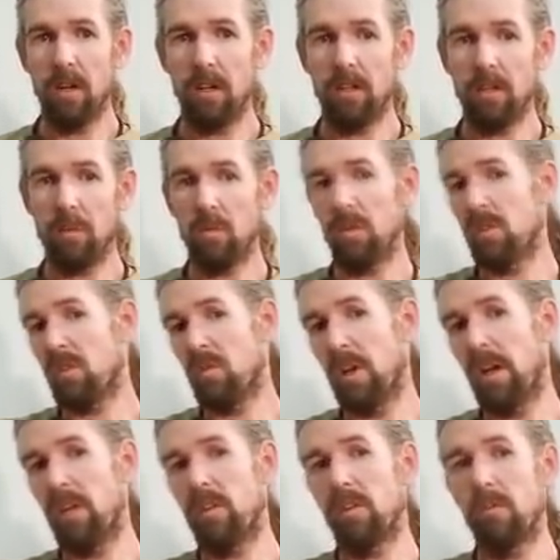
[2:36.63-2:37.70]
that we're
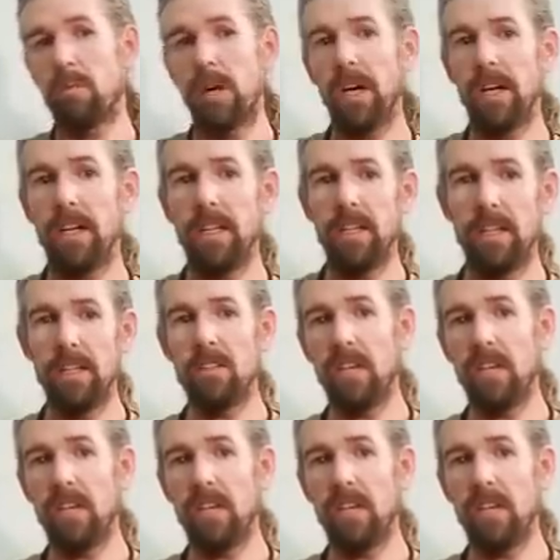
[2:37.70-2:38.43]
surrounded by